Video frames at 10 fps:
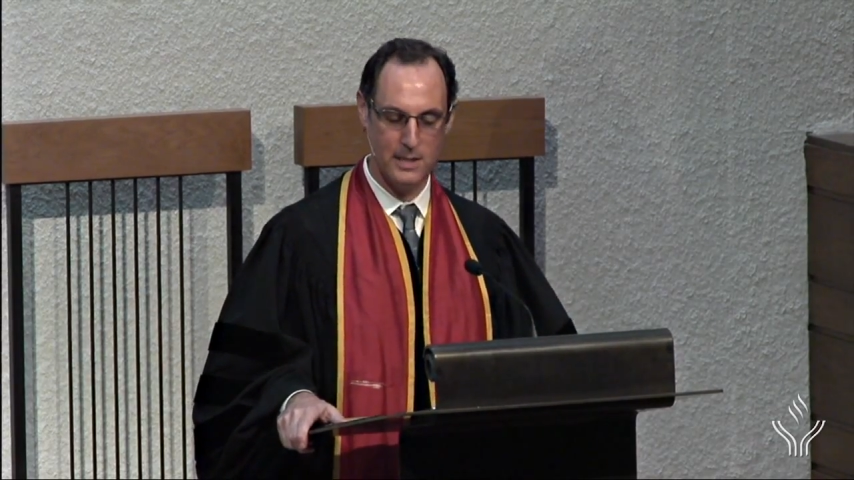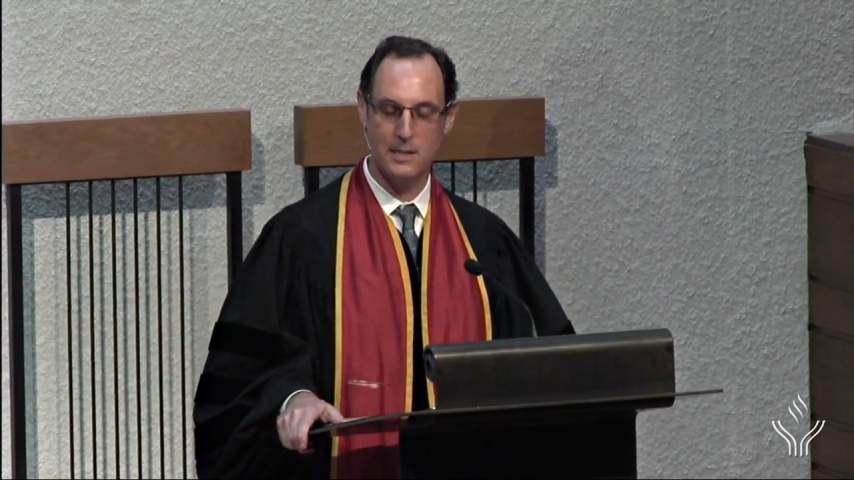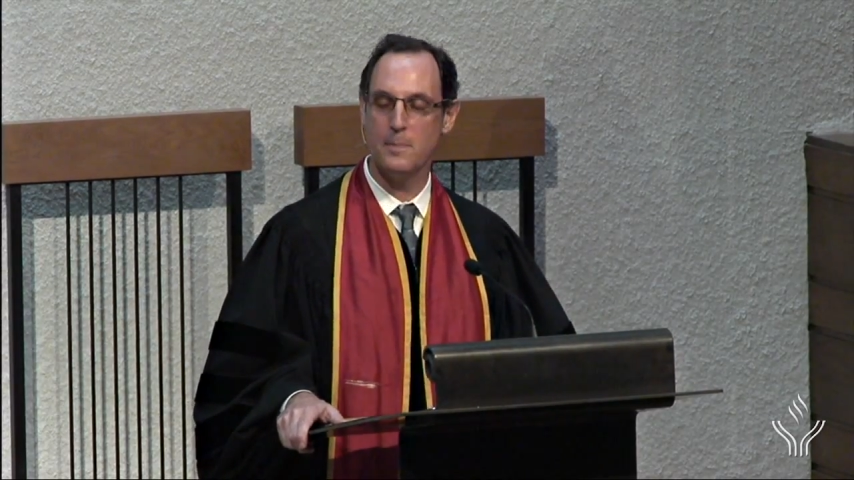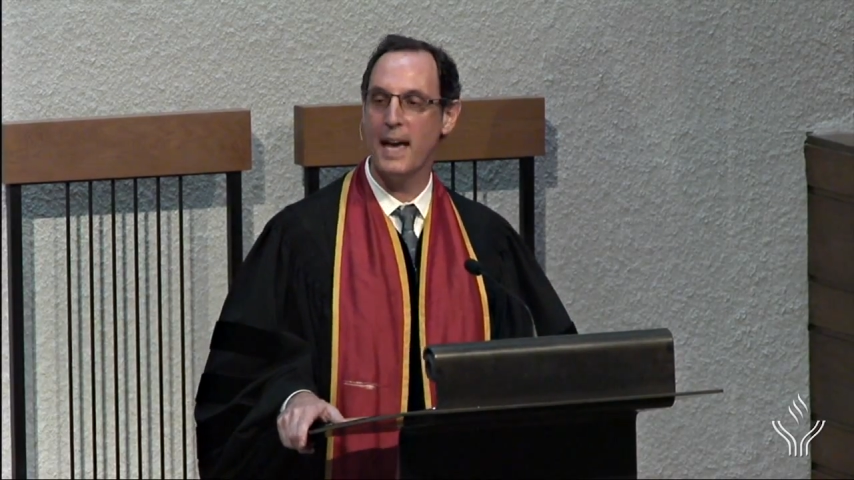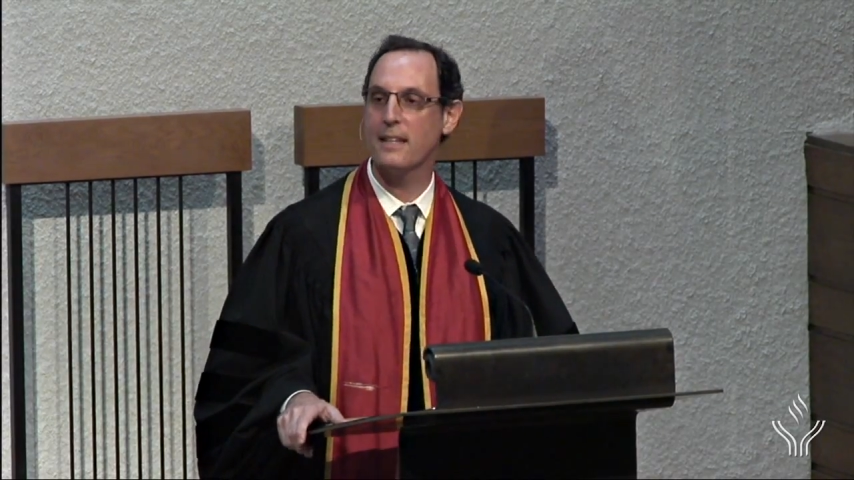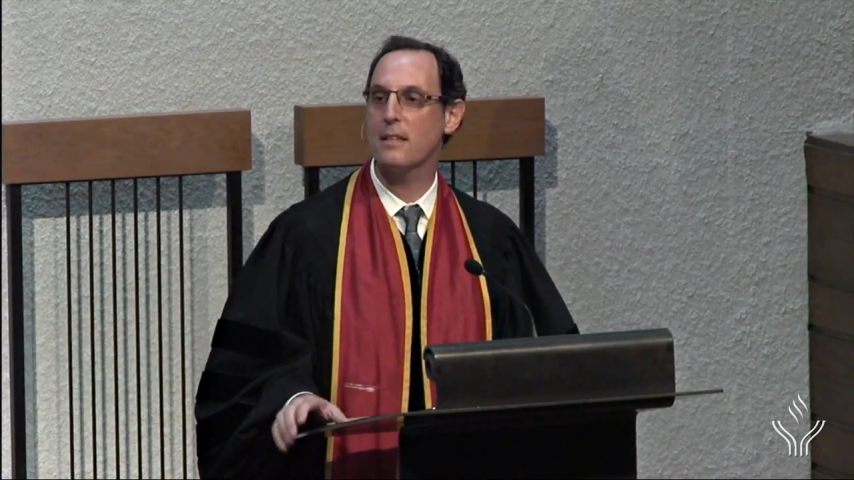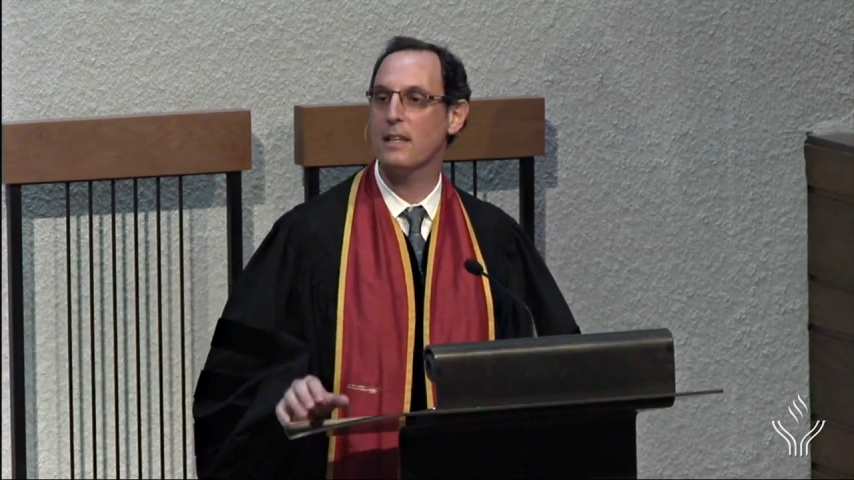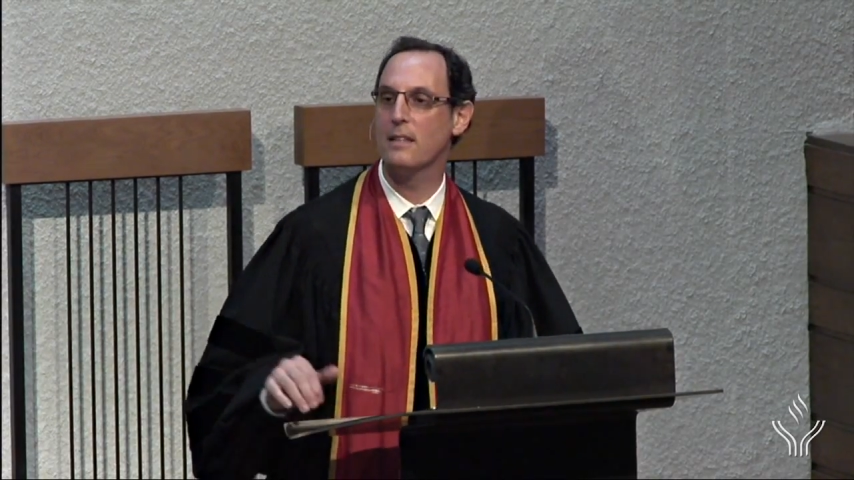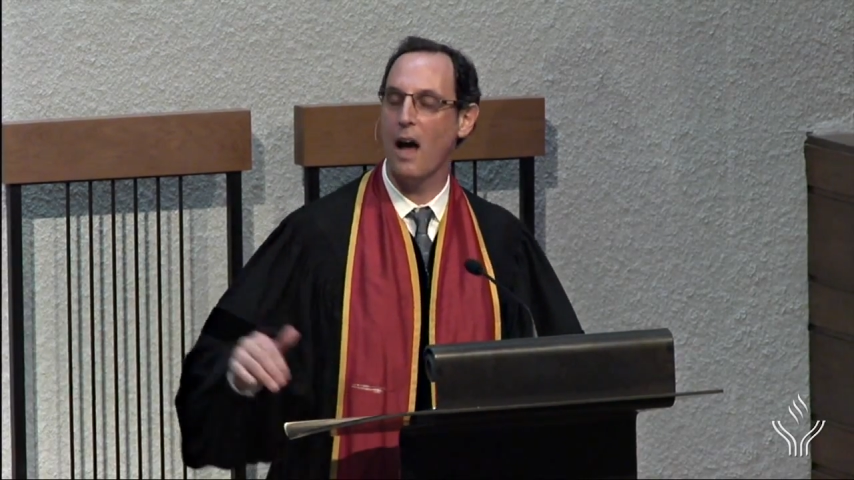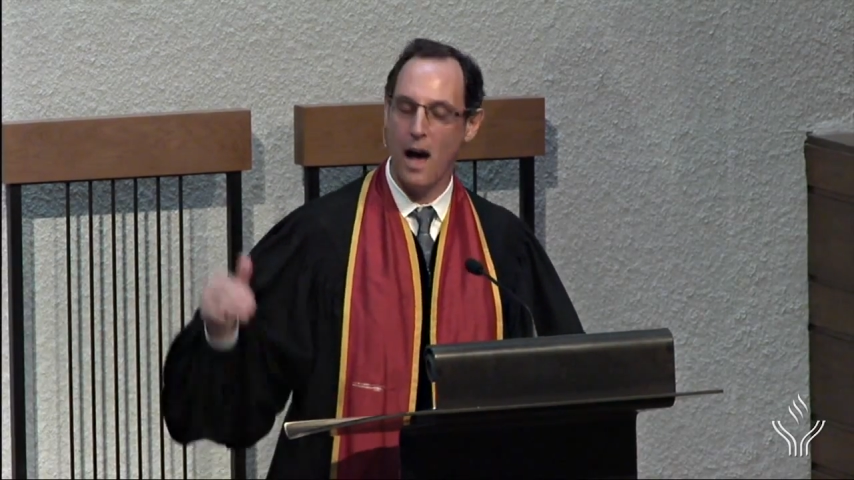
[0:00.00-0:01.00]

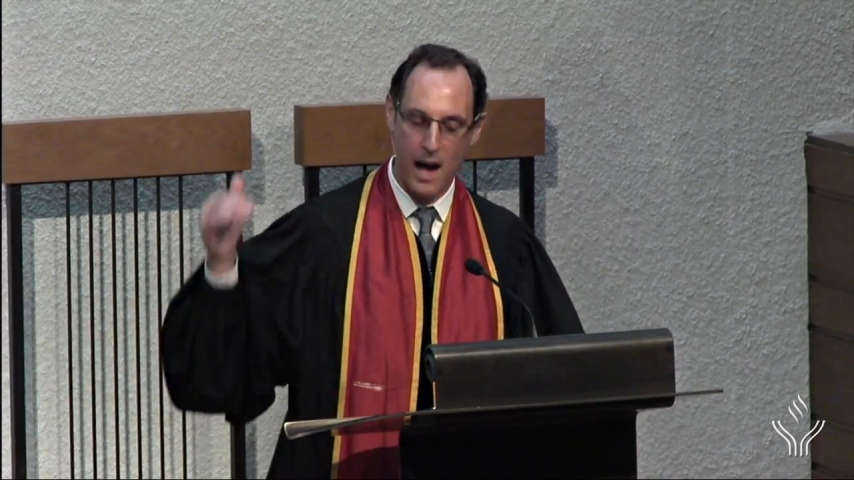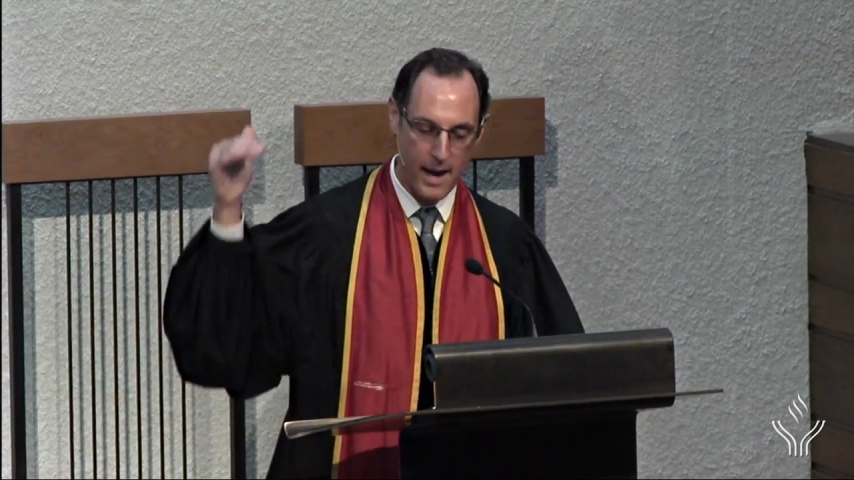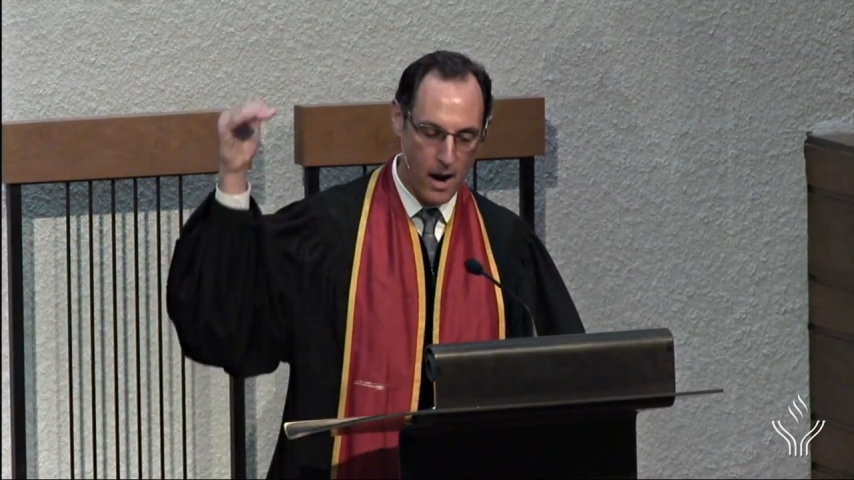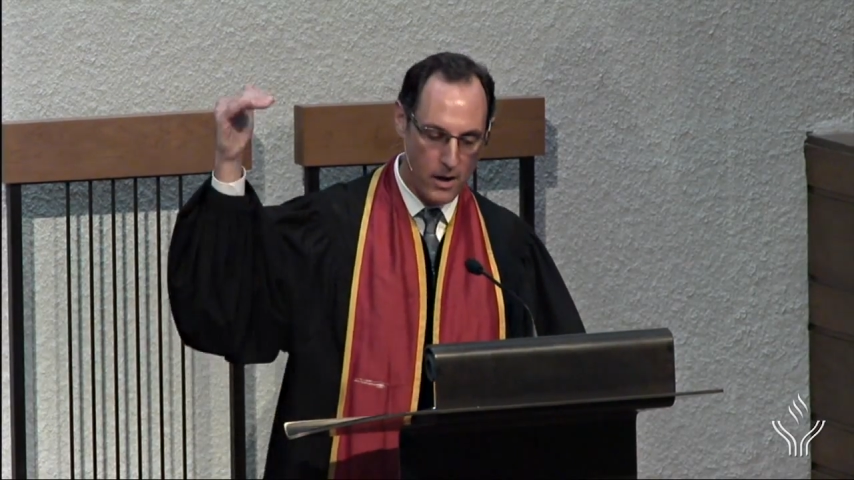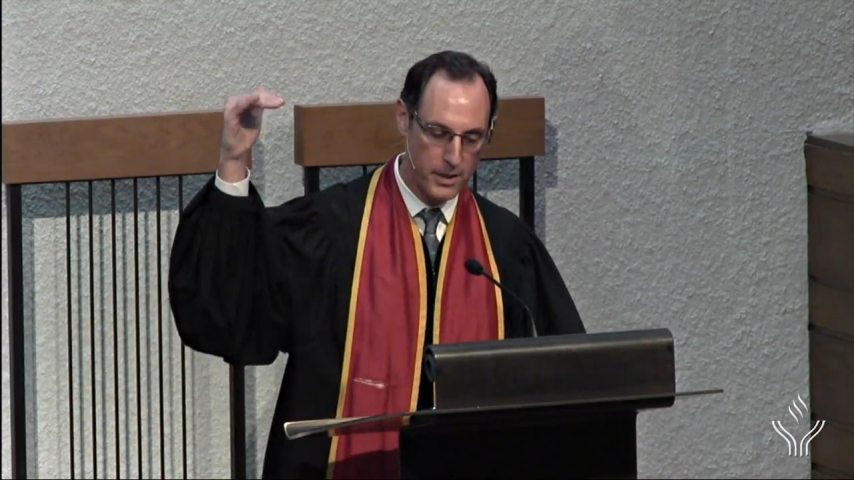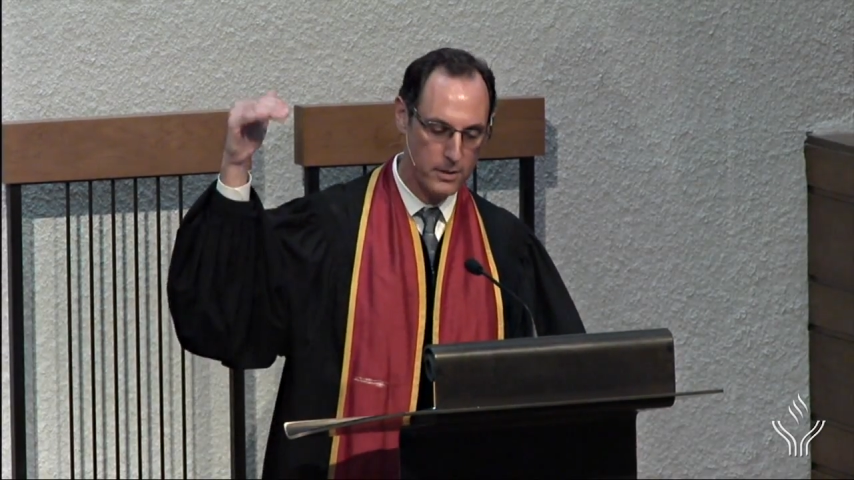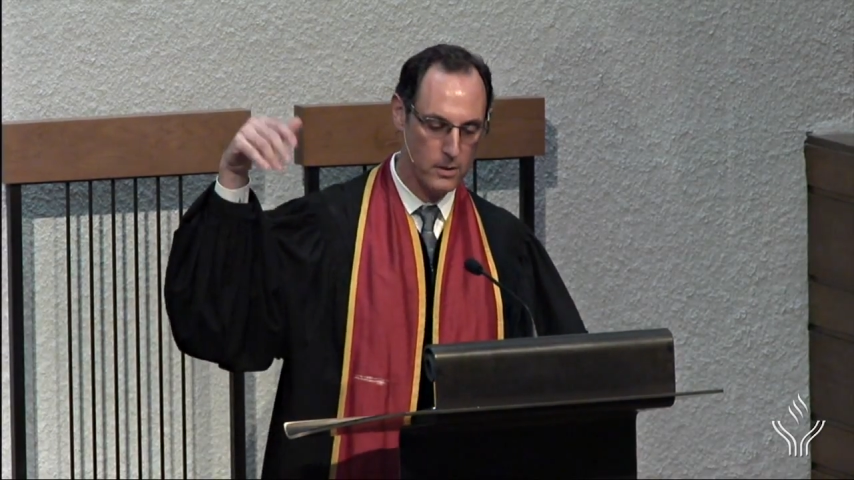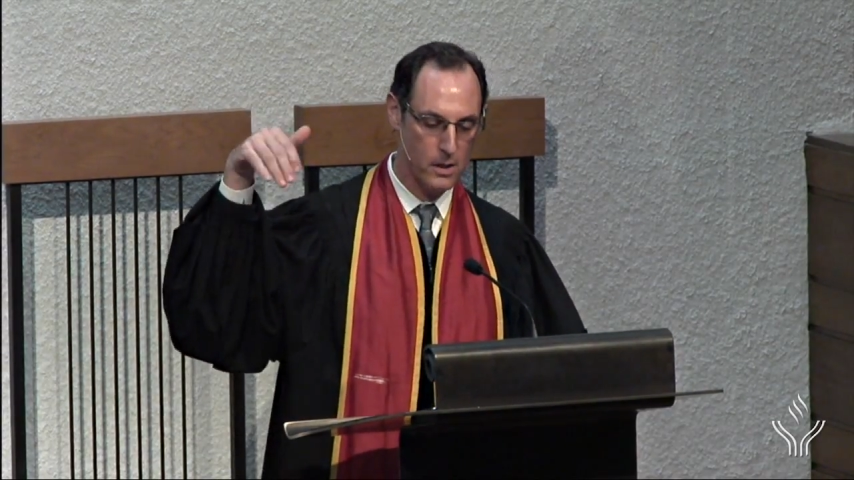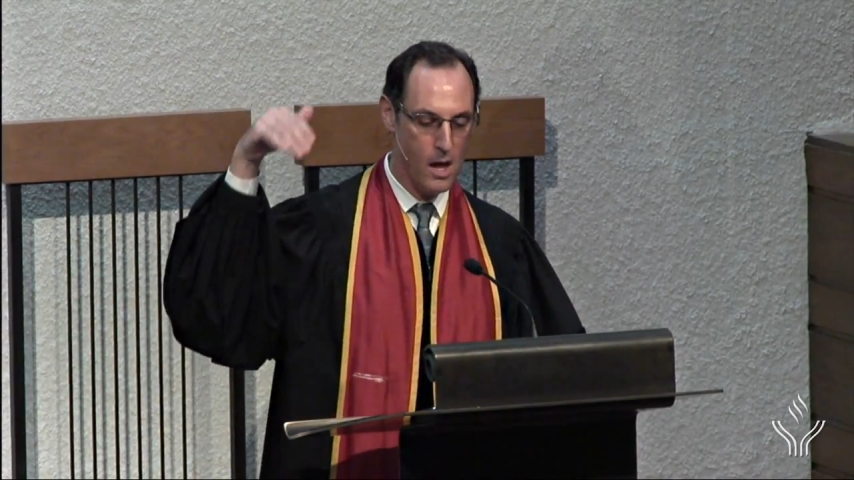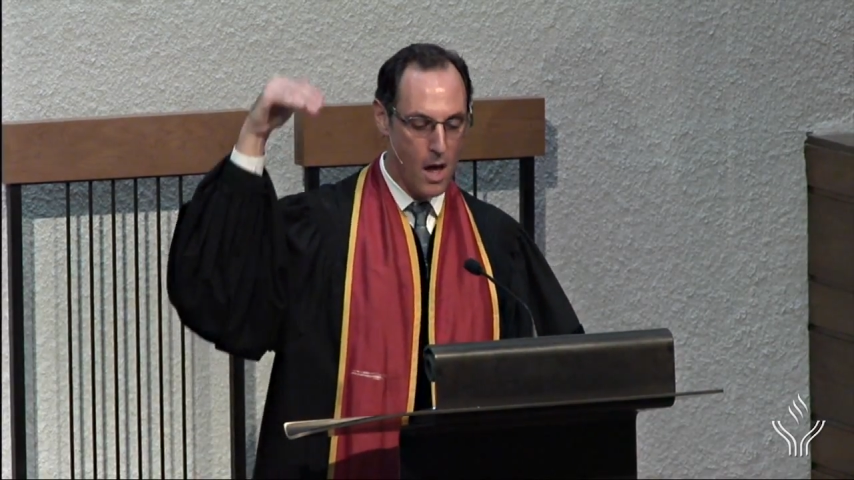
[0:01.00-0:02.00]
dismantling the
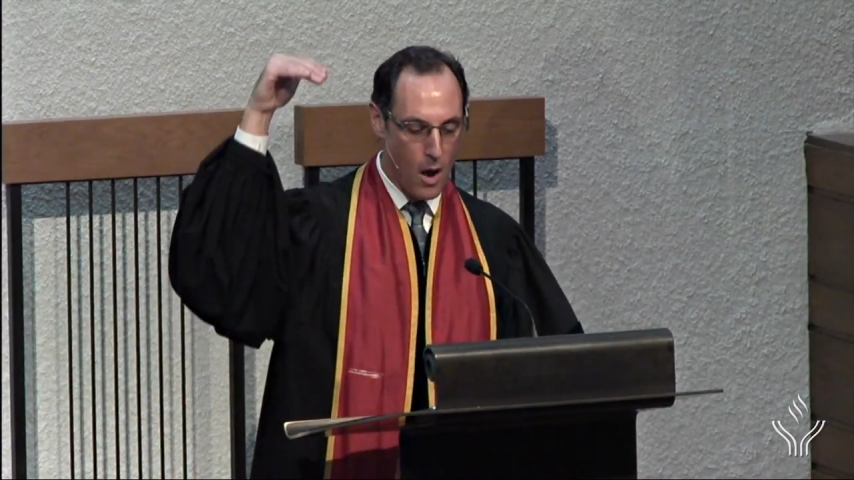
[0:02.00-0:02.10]
hierarchical,